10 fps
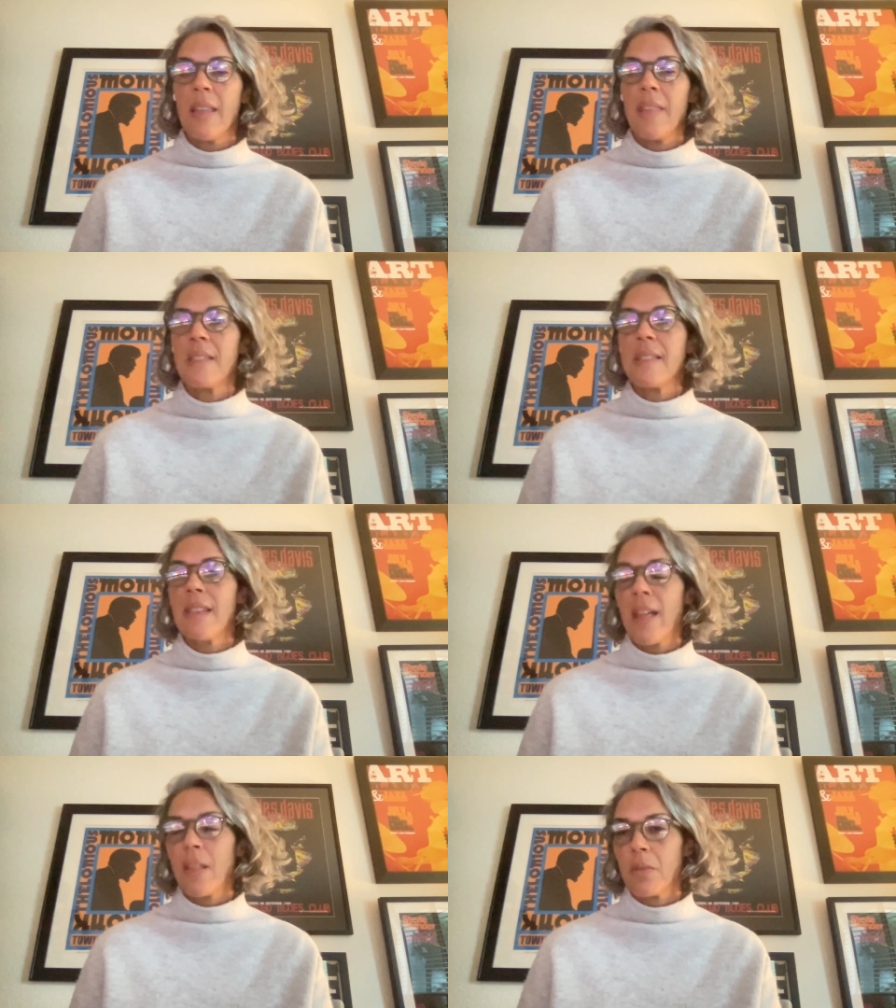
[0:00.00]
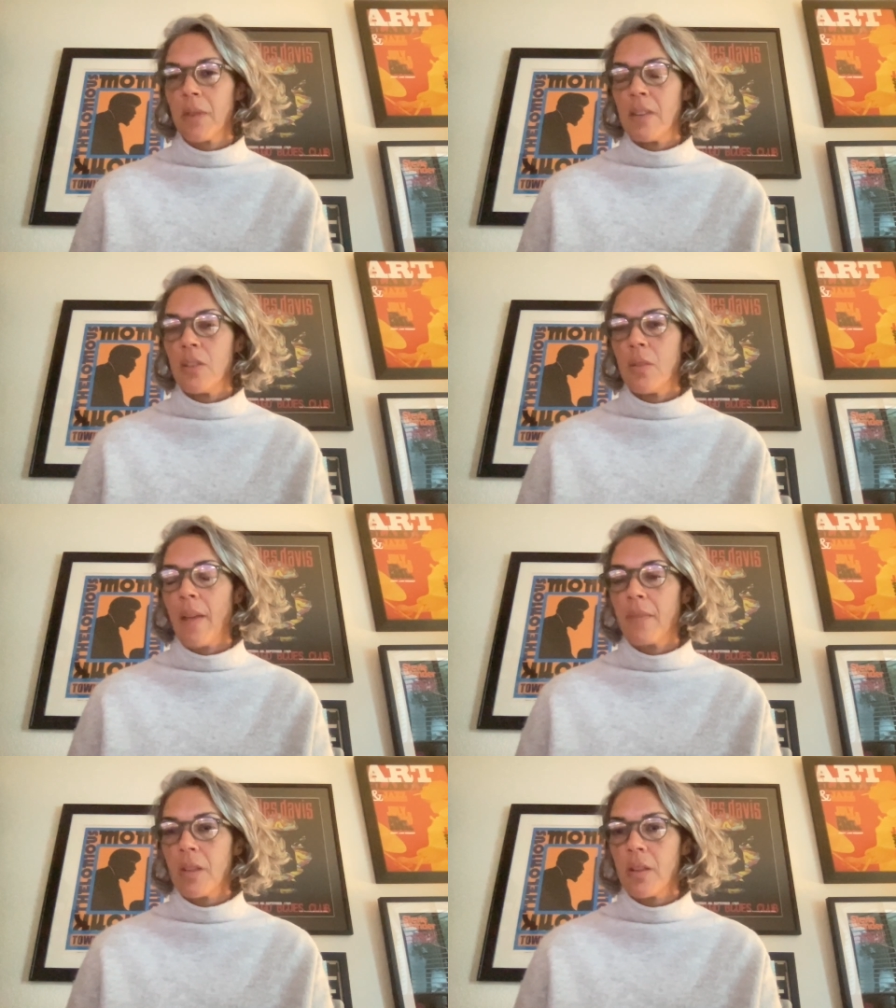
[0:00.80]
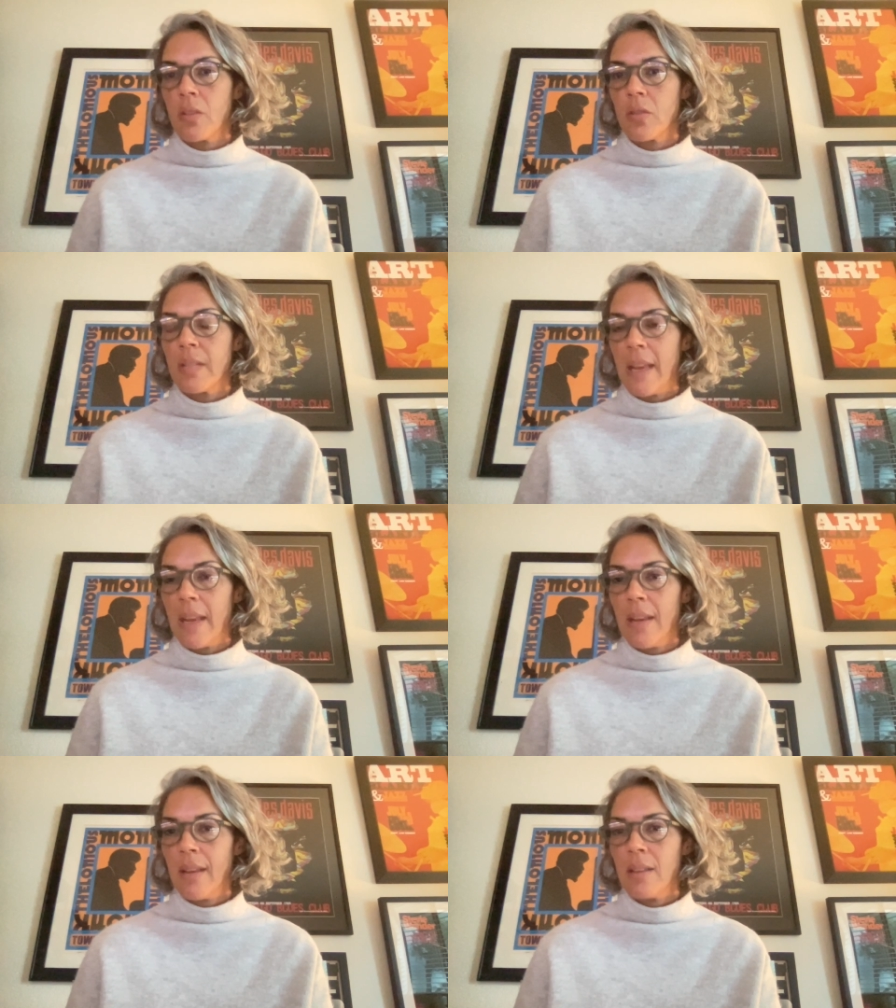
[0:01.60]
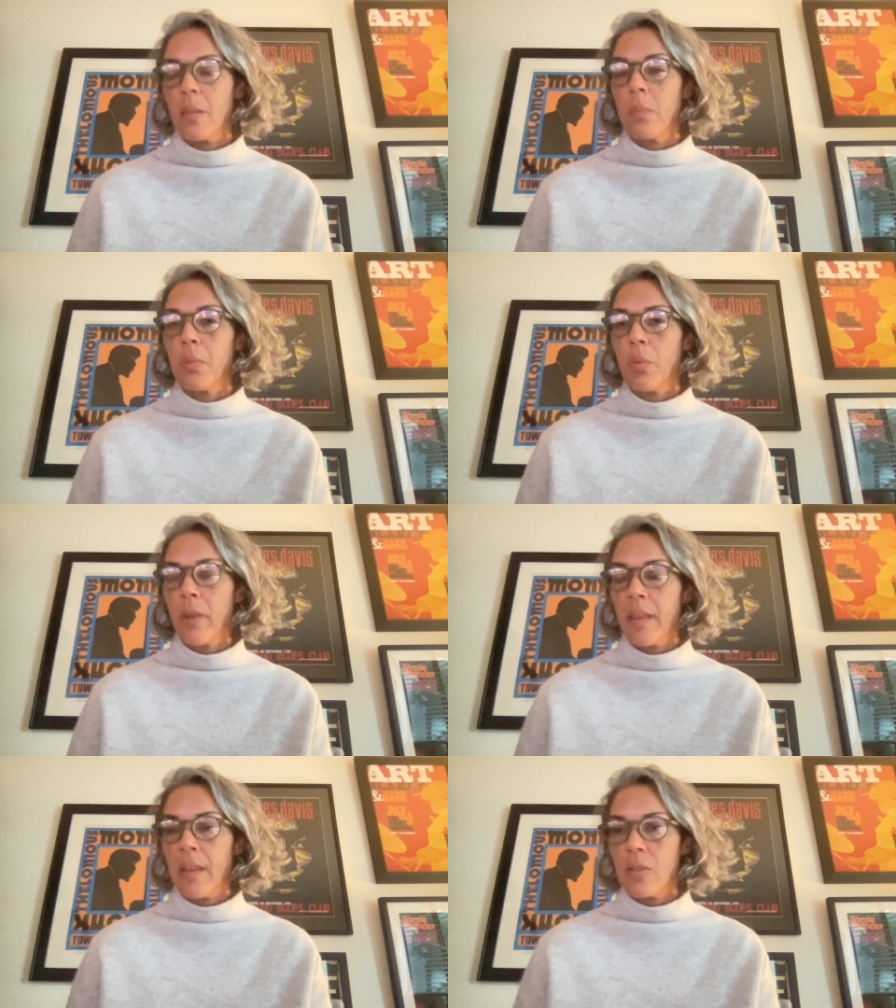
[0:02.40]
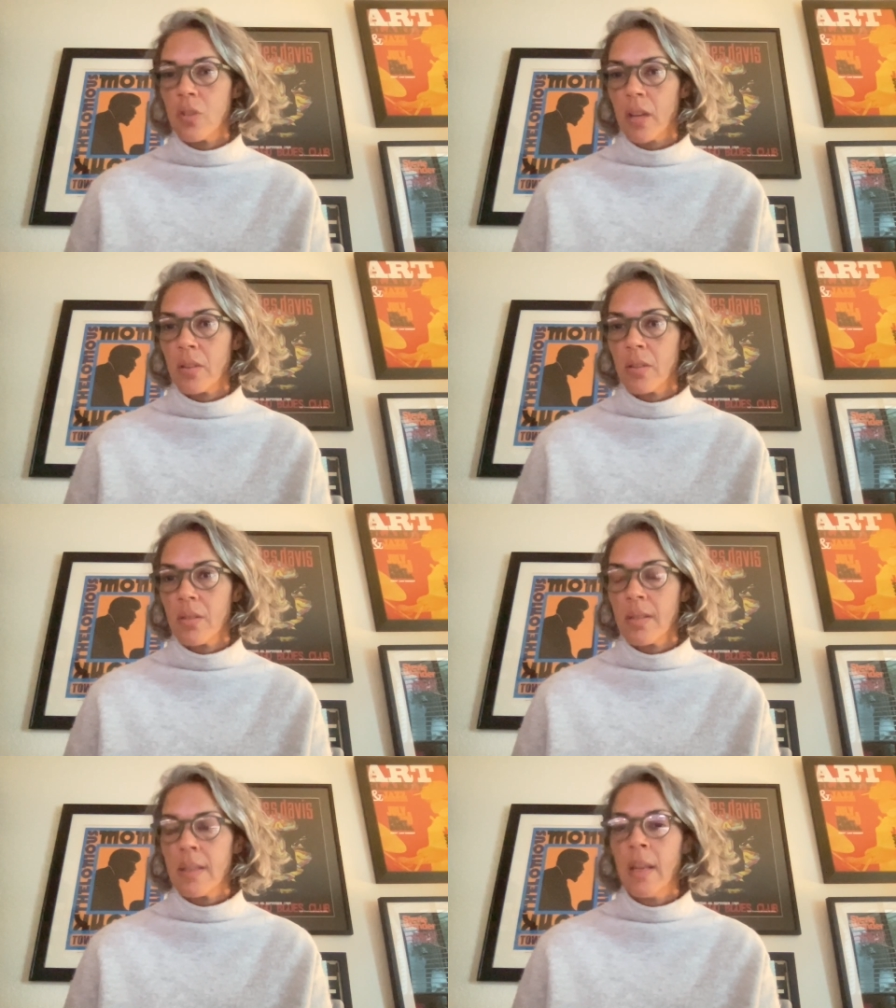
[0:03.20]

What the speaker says: the salaries you have to undertake to employ the injectors,